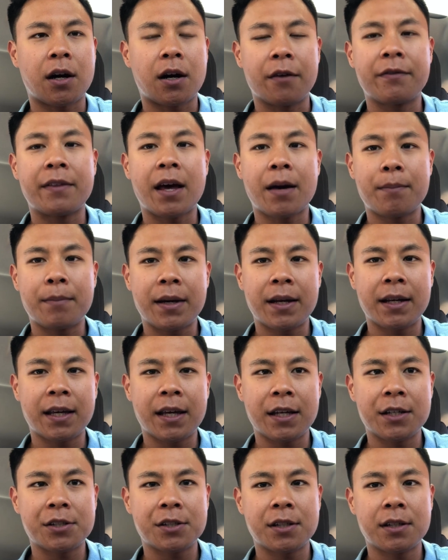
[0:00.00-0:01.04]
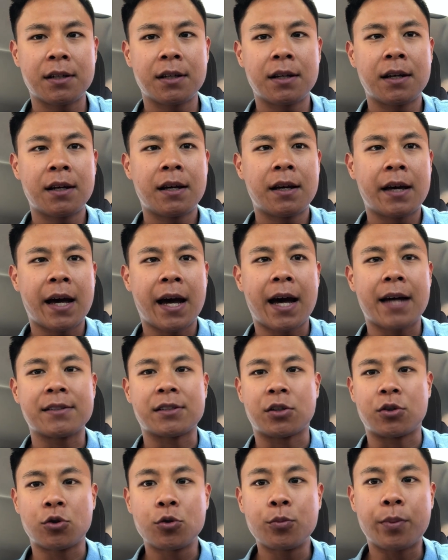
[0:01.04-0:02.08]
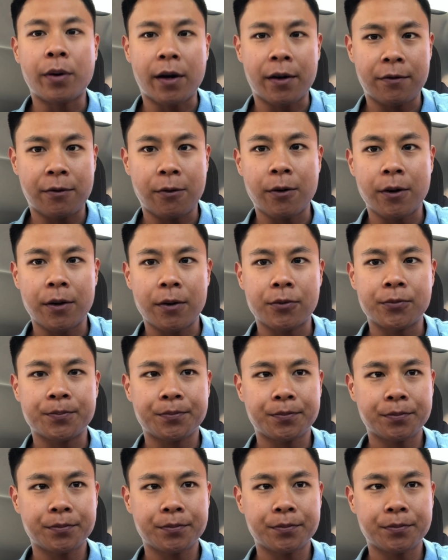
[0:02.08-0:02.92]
of that medication has a coupon for you.